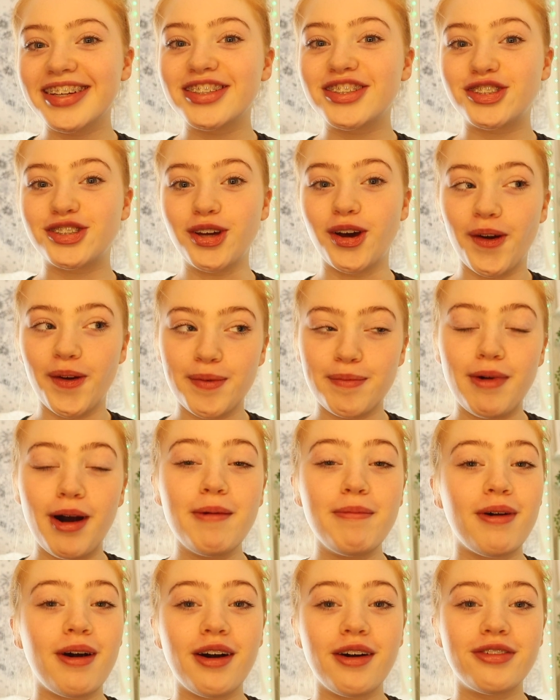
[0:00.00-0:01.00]
So my
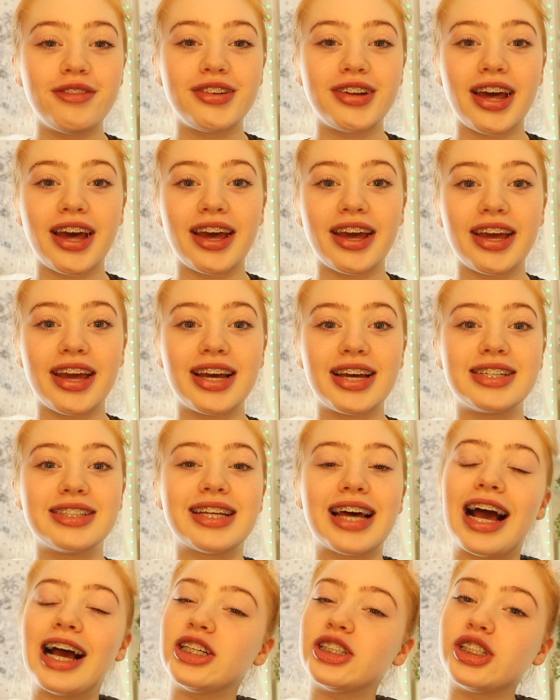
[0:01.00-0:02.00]
birthday is
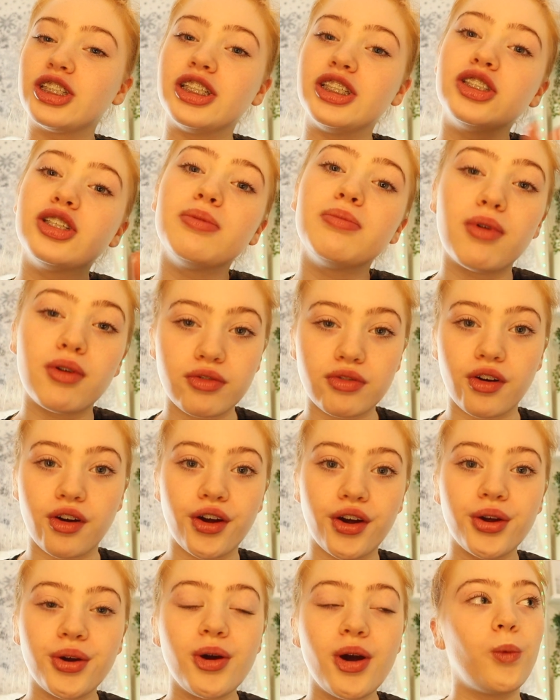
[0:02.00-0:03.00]
actually
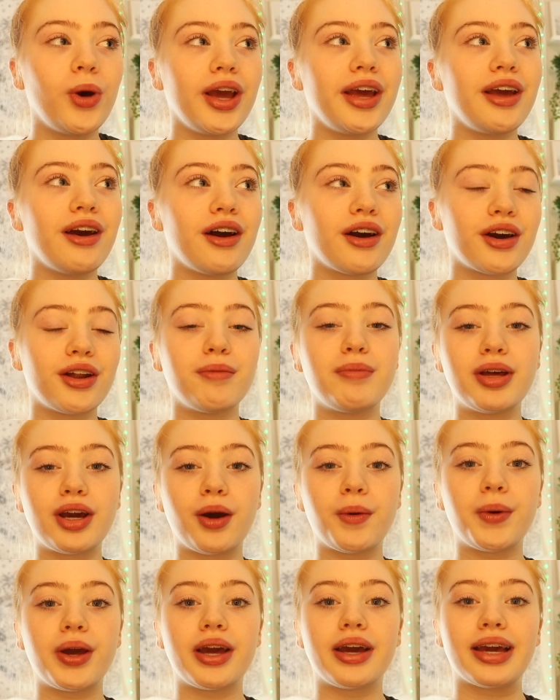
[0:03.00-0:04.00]
tomorrow. We are going to be
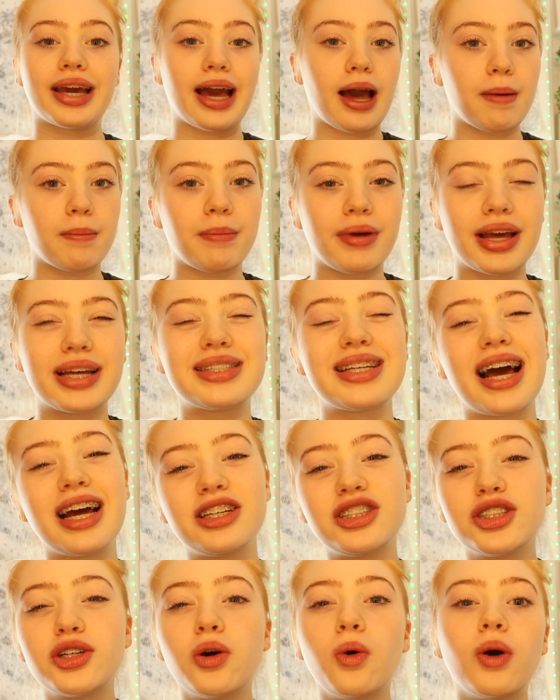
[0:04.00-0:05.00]
going camping. It's
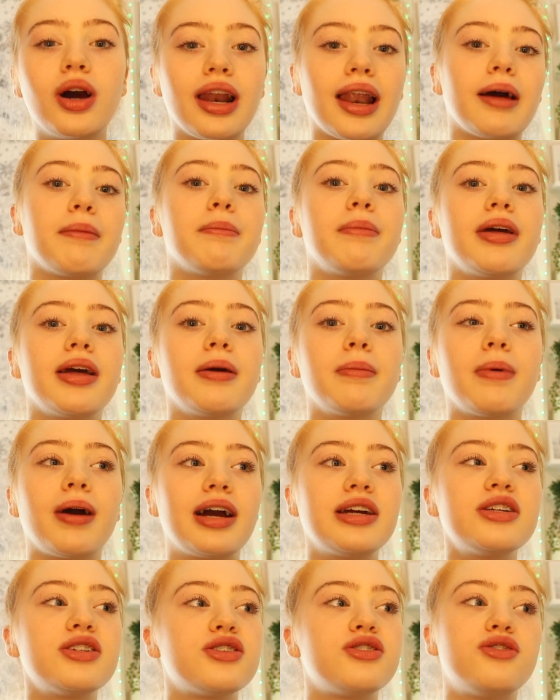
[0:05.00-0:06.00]
actually called glamping, but
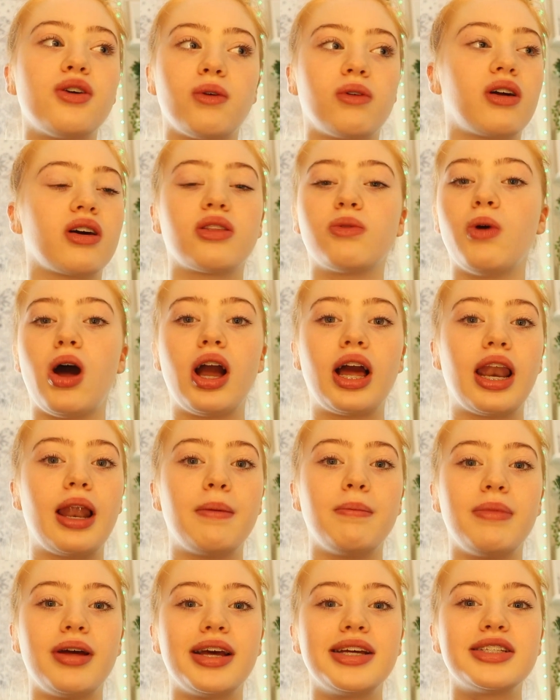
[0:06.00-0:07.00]
I just don't like the word
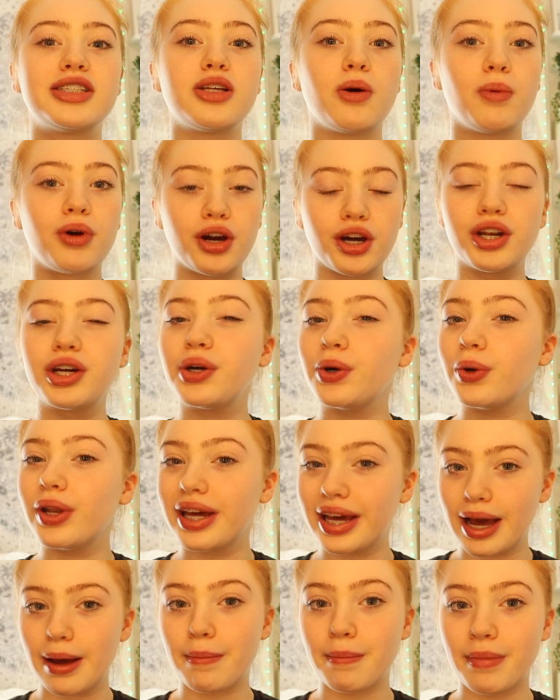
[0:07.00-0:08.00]
glamping, so we're going to call
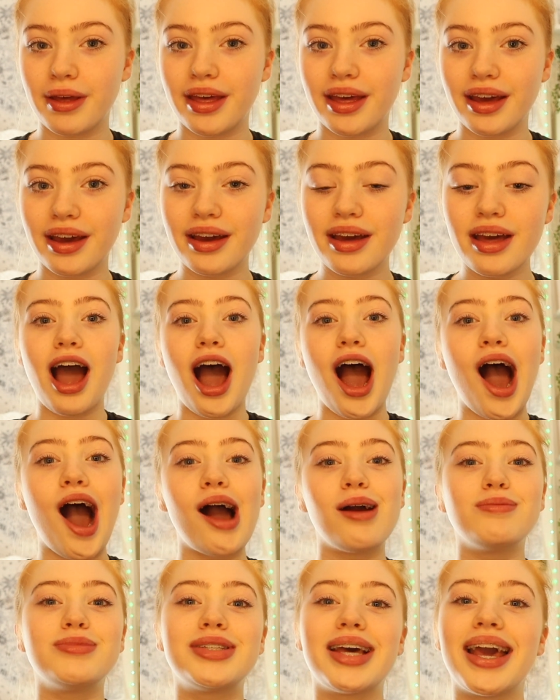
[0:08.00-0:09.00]
it camping.
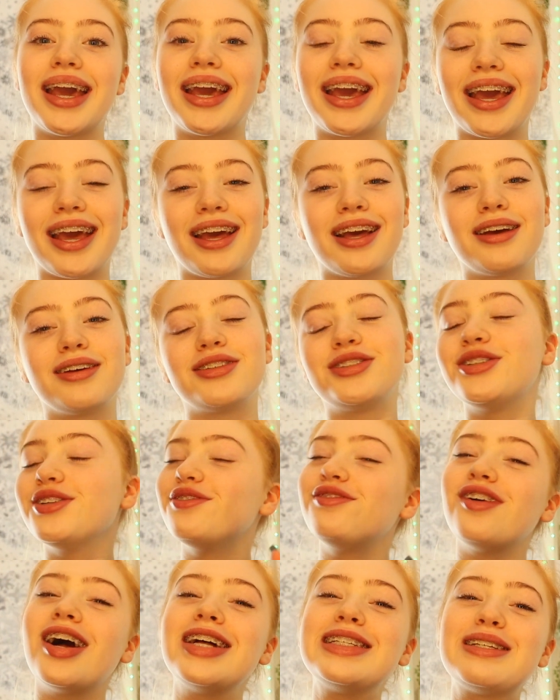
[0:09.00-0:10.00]
I'm taking two
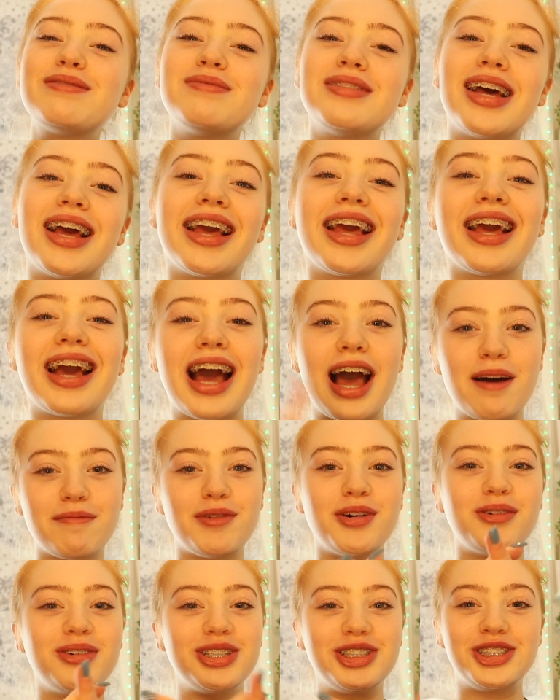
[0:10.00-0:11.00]
friends. I'm taking
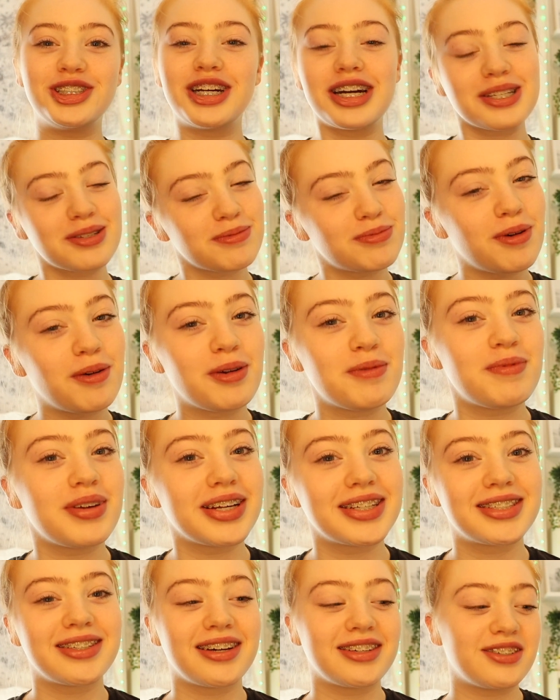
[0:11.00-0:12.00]
Emma, which you guys will probably be
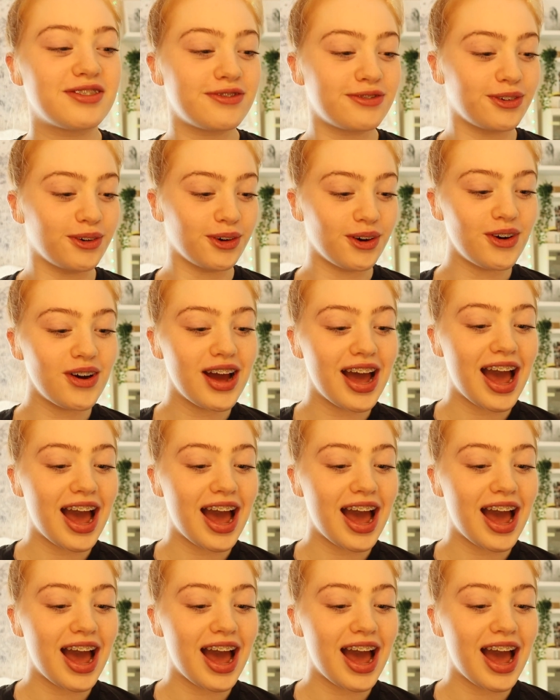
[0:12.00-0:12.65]
excited for.